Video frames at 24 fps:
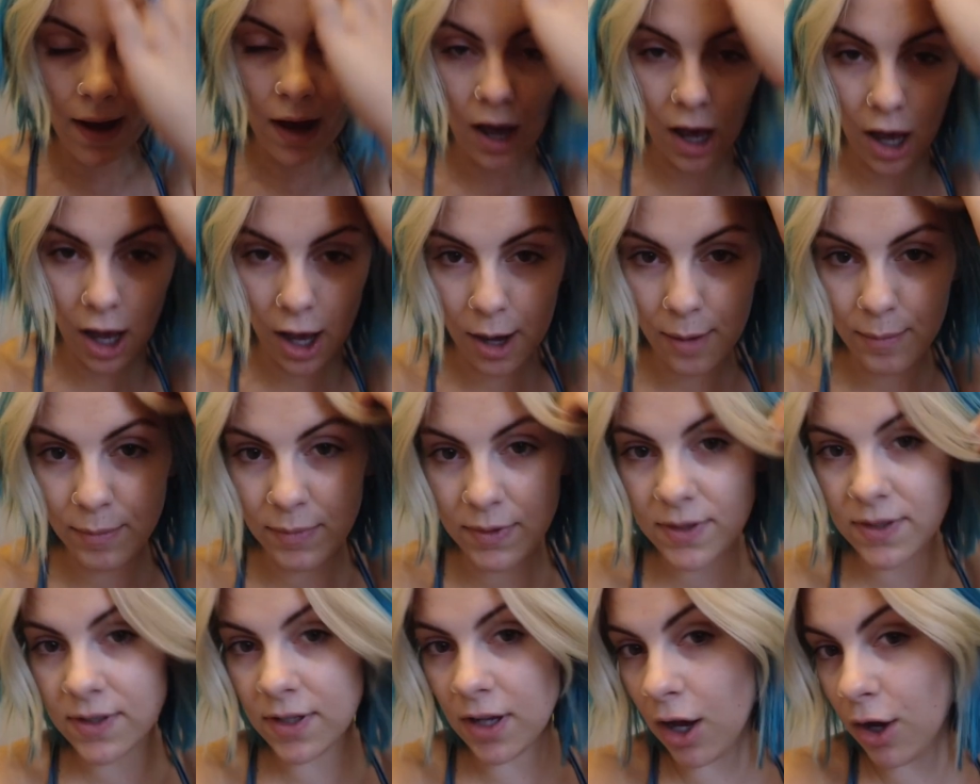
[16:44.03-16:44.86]
Um,
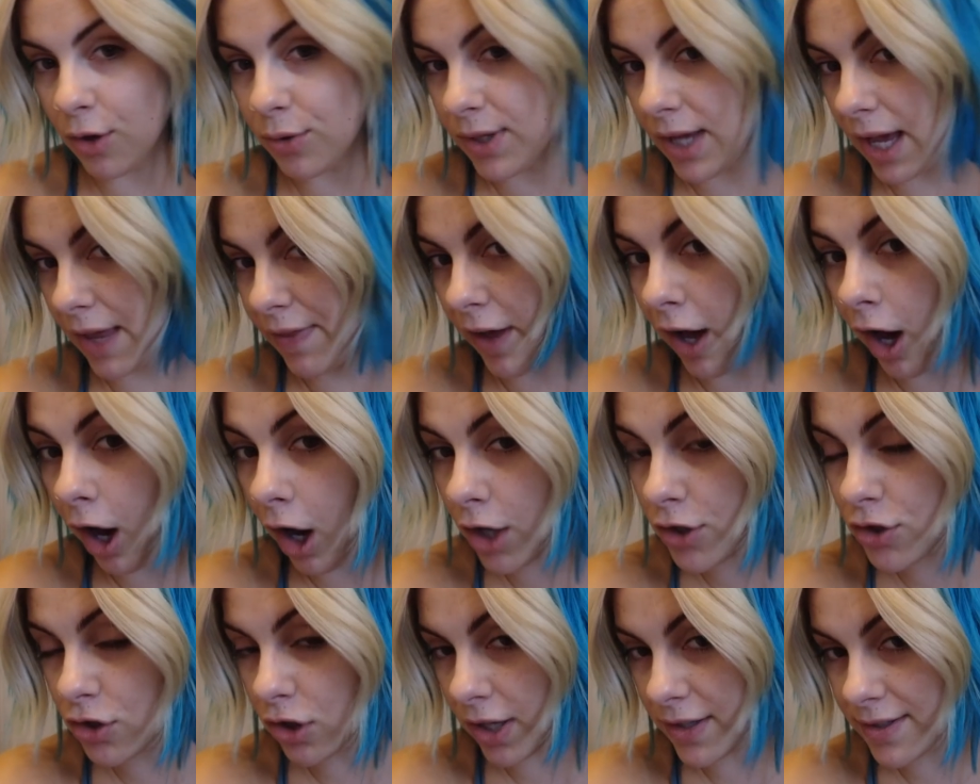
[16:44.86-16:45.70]
so yeah, the
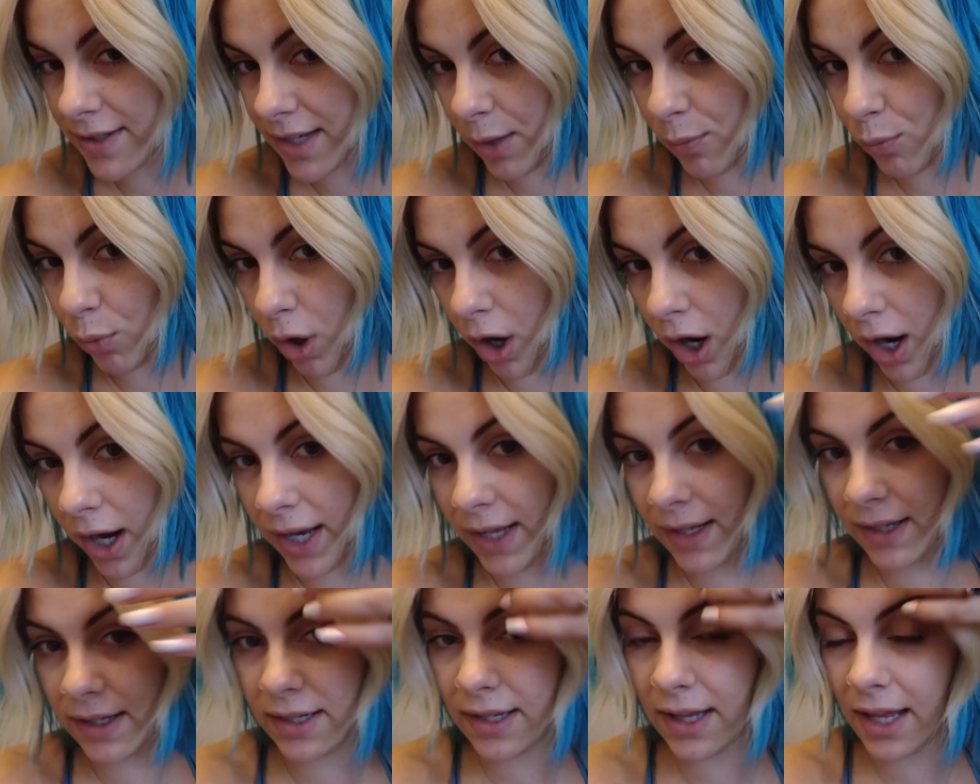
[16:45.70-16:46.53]
hydrolyzed quinoa
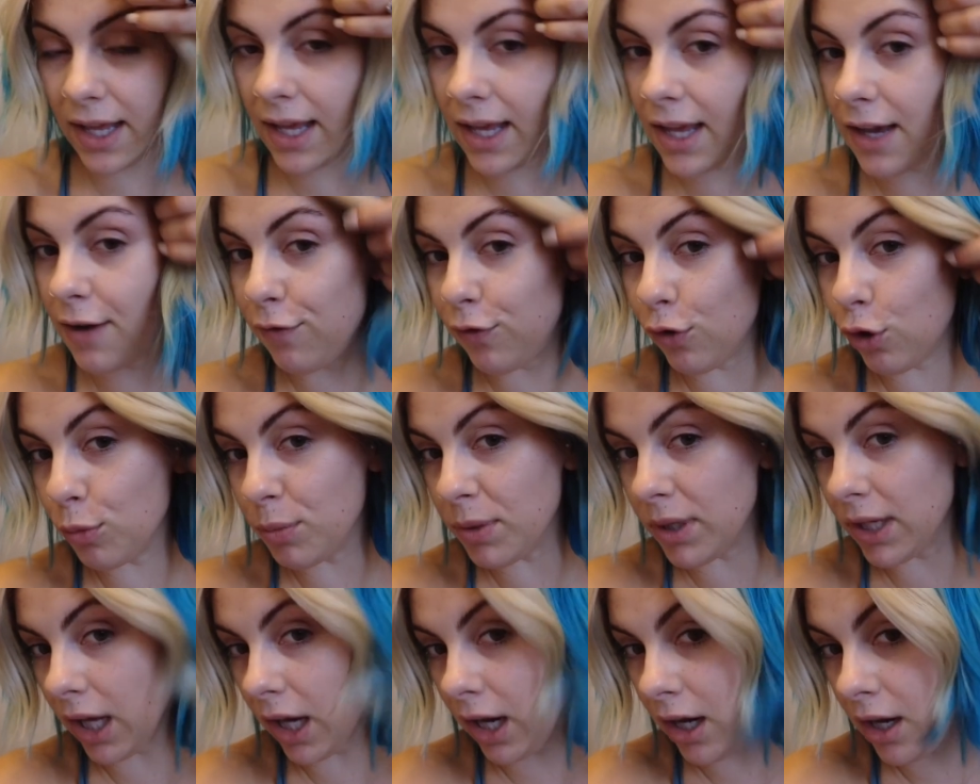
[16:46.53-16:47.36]
in the
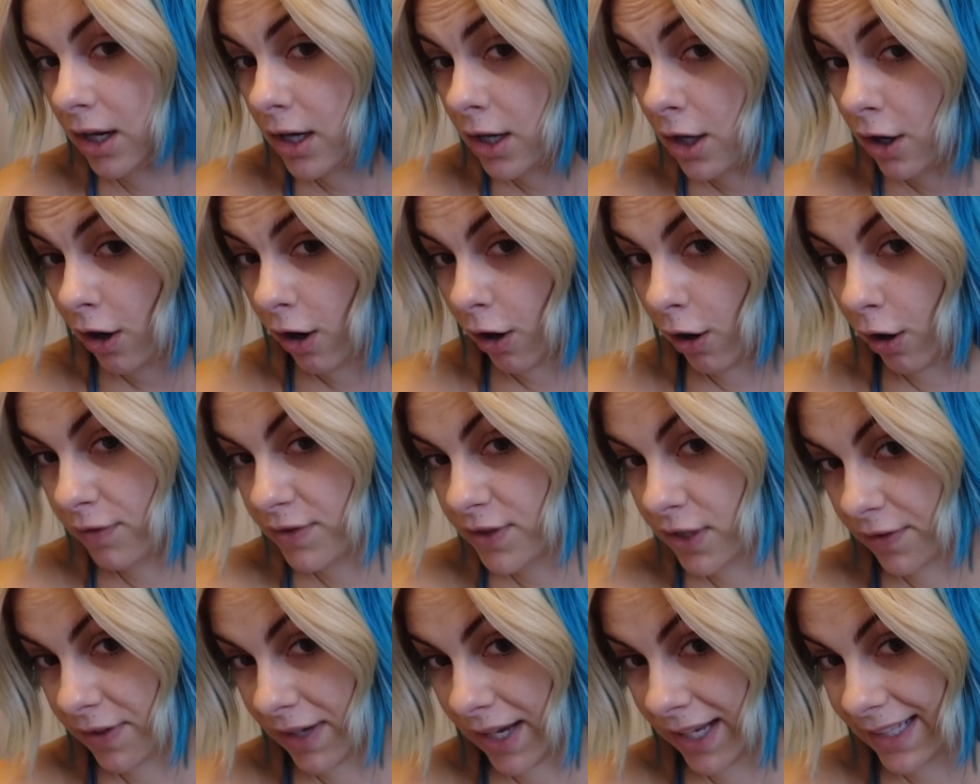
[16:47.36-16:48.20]
formula of
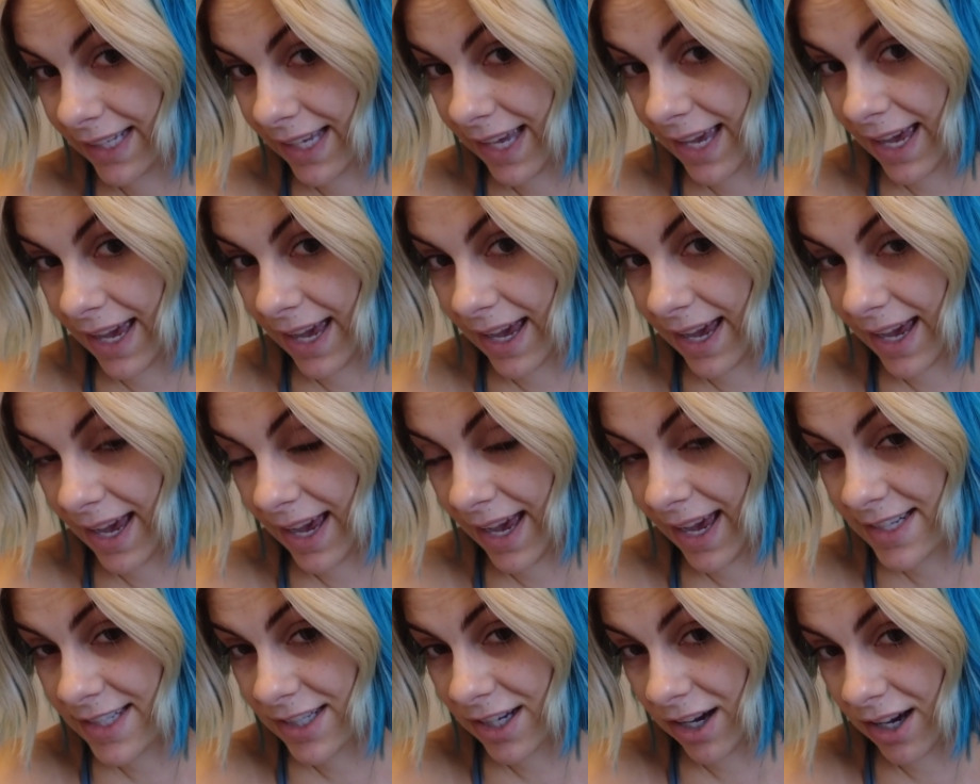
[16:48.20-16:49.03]
Sophie Hannah Hair
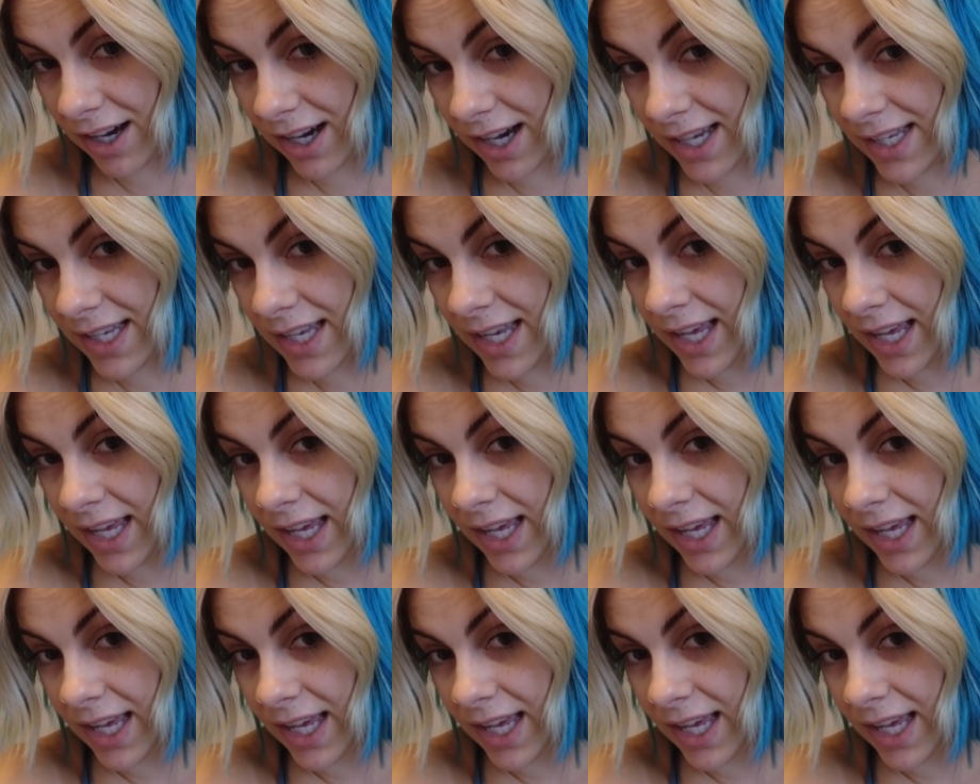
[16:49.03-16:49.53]
Hair Dye